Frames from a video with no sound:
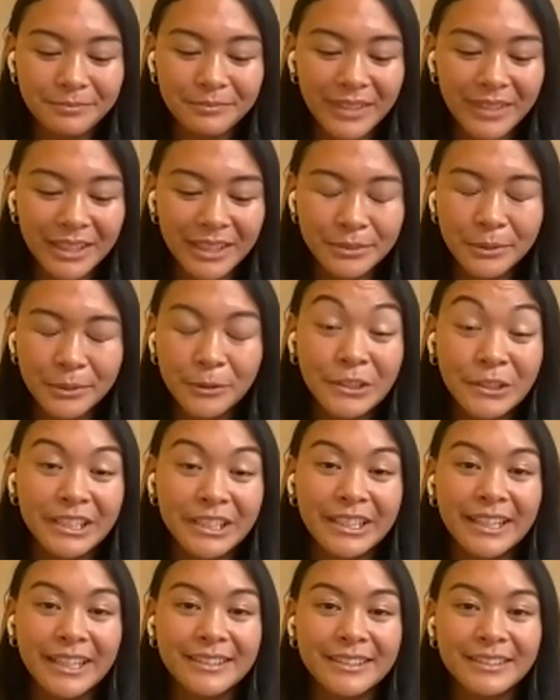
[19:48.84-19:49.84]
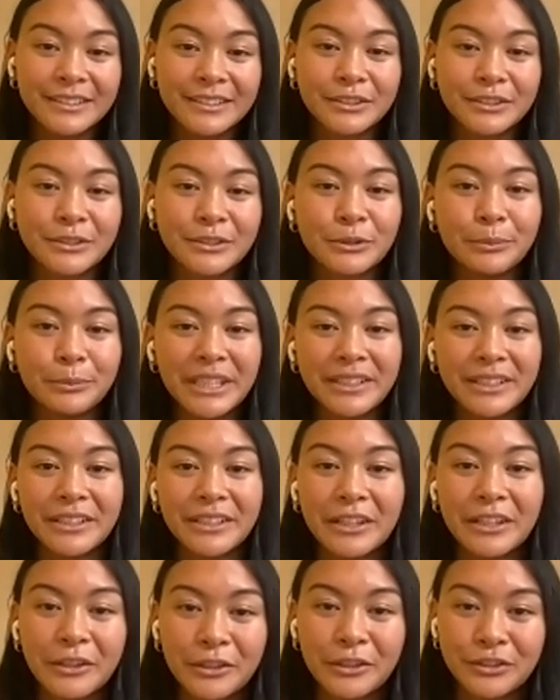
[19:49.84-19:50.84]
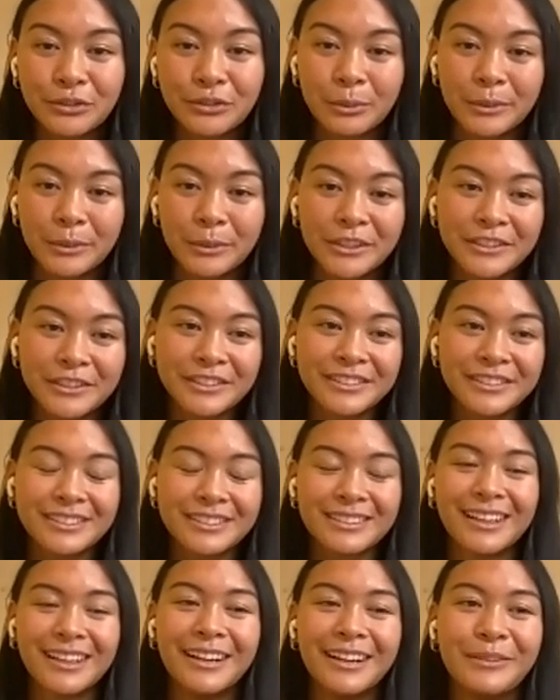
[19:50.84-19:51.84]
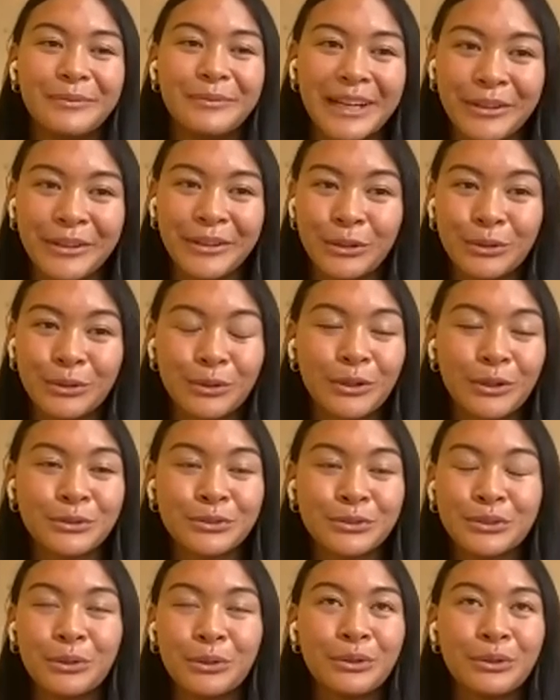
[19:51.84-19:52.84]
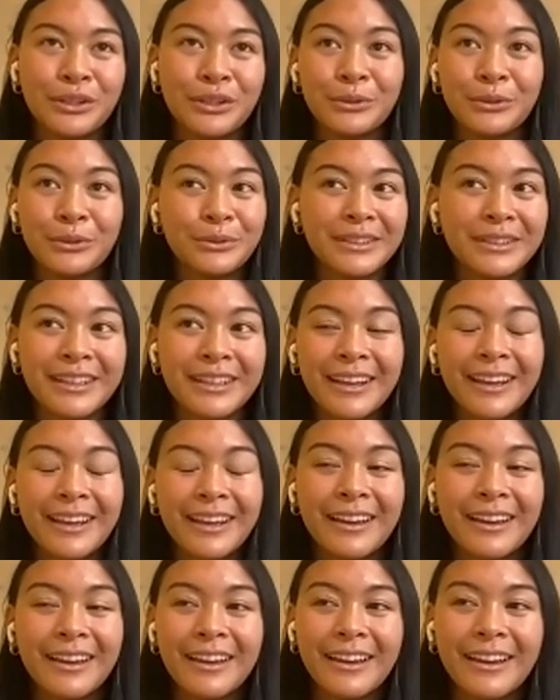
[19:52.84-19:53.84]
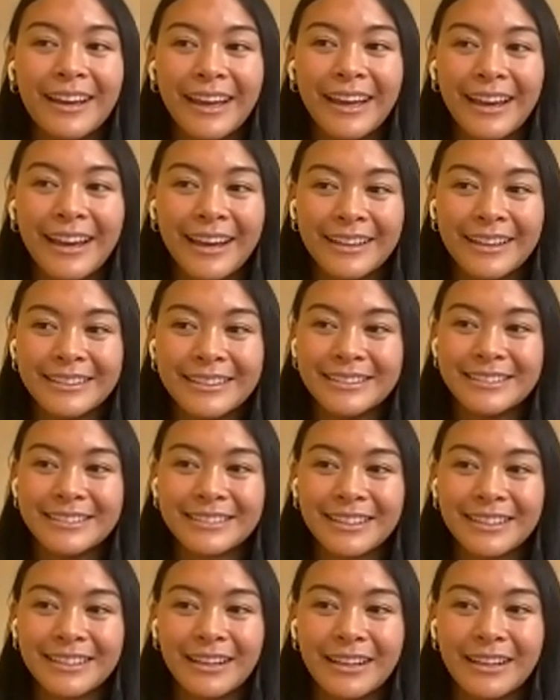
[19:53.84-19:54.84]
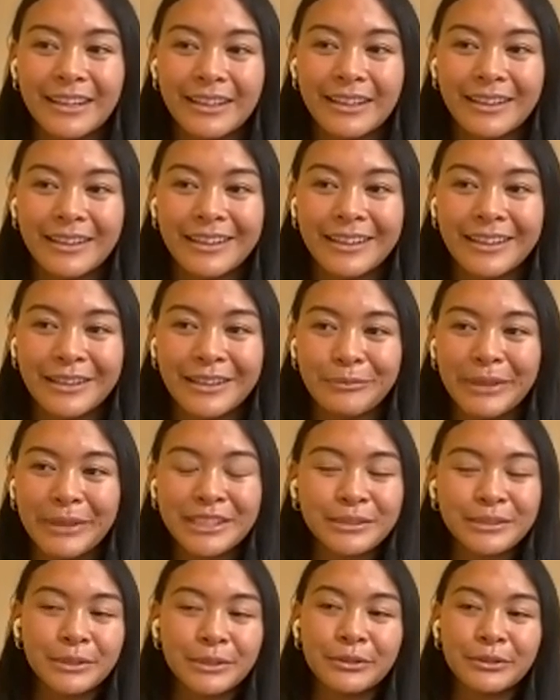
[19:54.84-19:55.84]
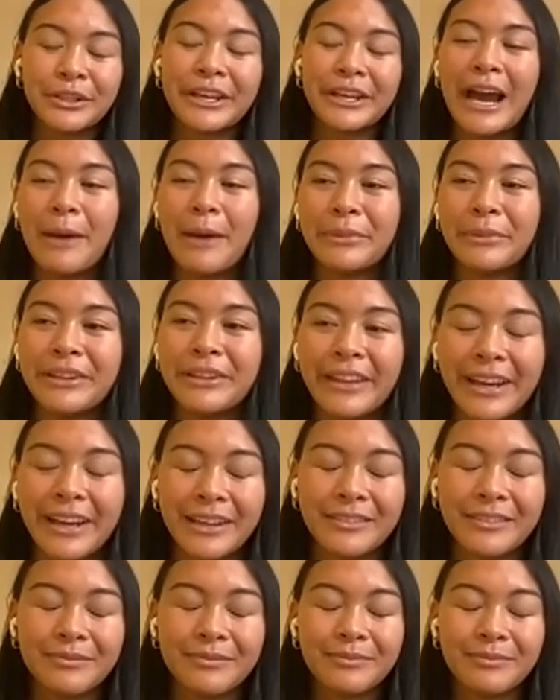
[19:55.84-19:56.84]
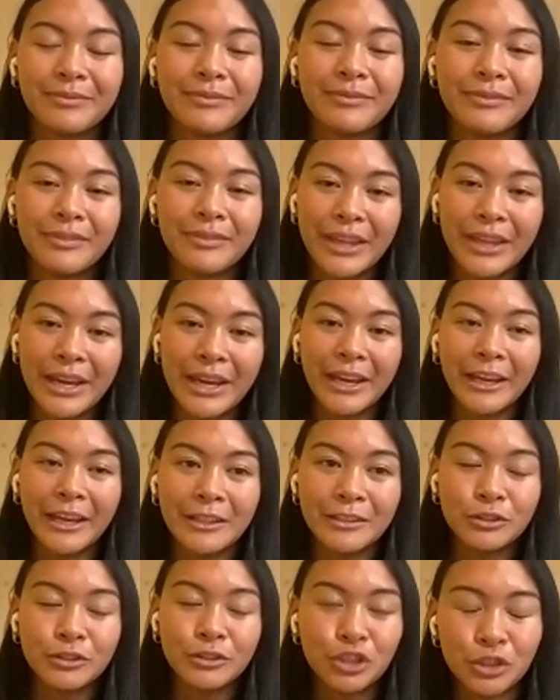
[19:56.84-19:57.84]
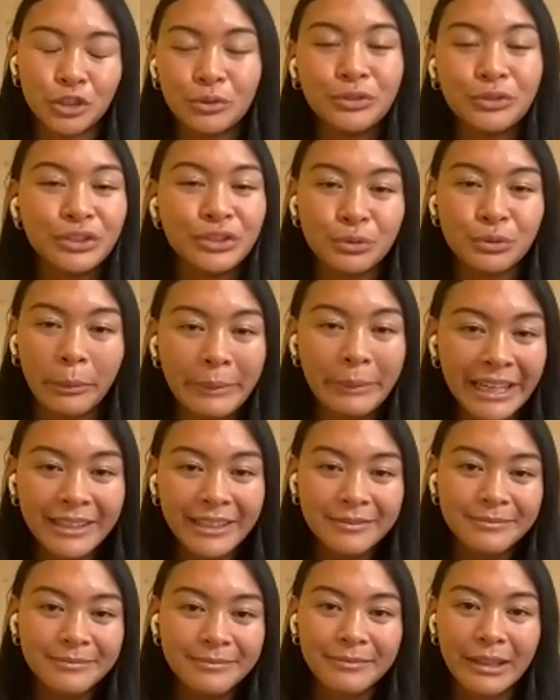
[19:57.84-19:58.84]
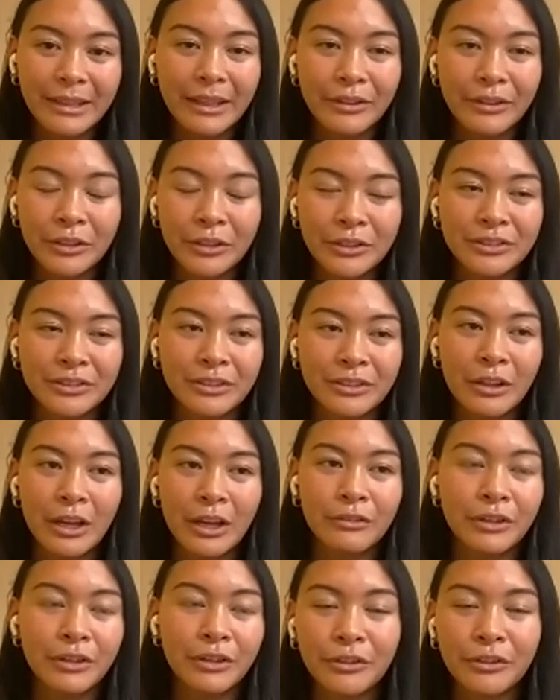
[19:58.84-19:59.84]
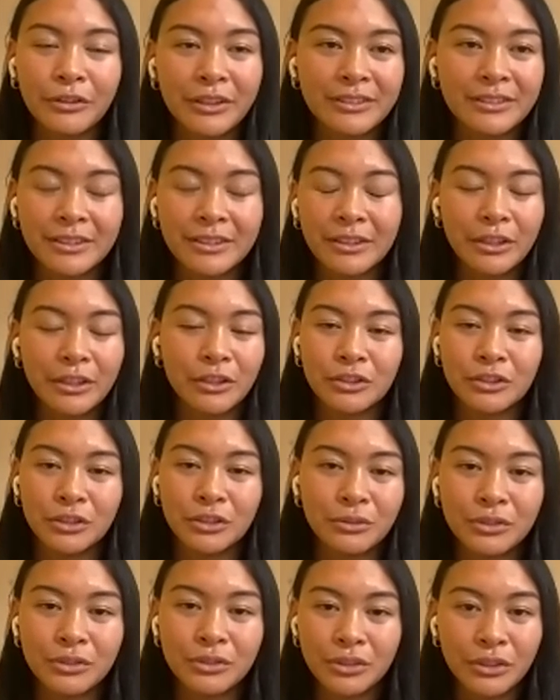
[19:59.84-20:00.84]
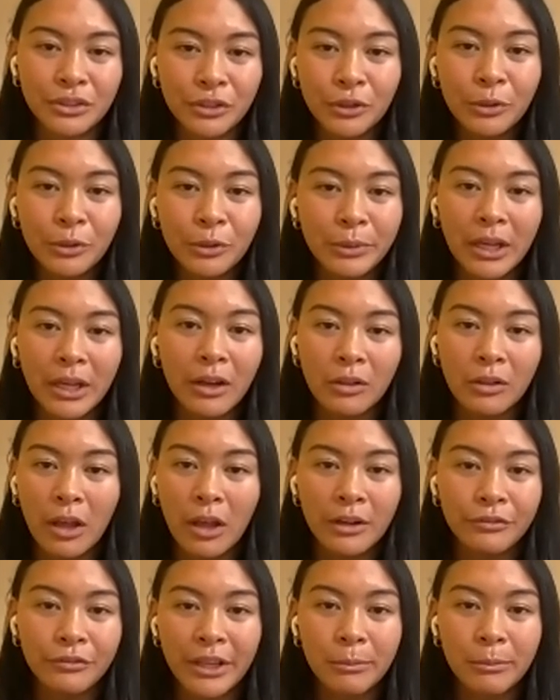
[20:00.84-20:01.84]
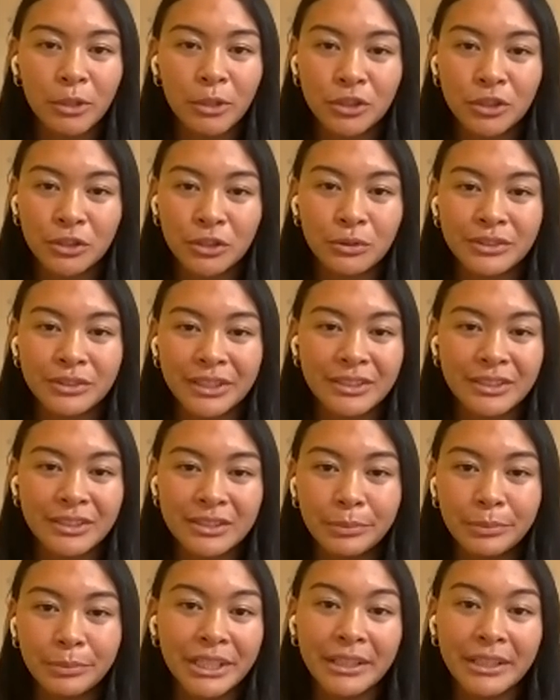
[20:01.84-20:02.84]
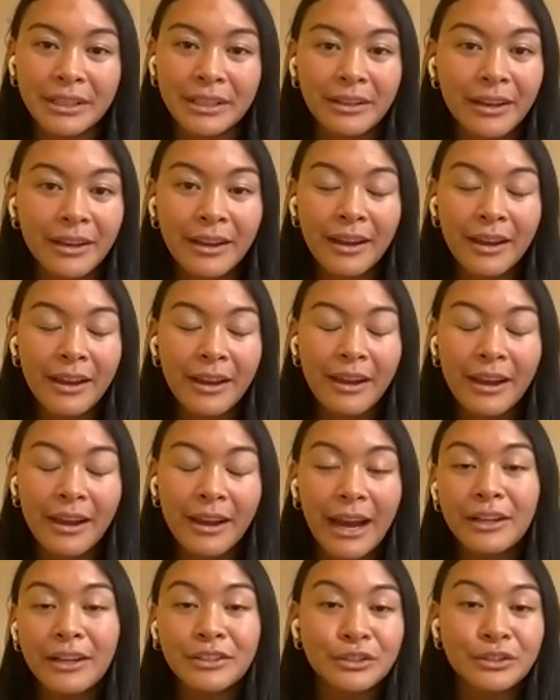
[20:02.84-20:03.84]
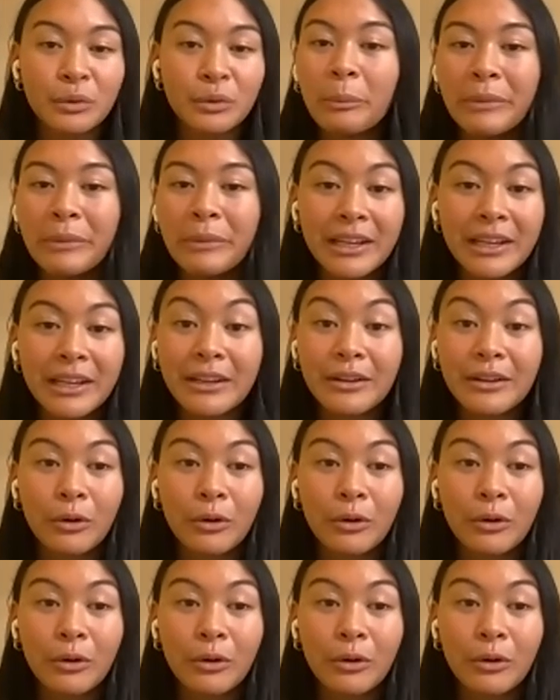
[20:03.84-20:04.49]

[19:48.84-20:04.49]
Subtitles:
it's been really nice to meet the younger swimmers. I think they're all so cute. And it makes me really happy that they choose swimming. There's a lot of other things that they could choose to do, but a lot of them are choosing to be at a swim meet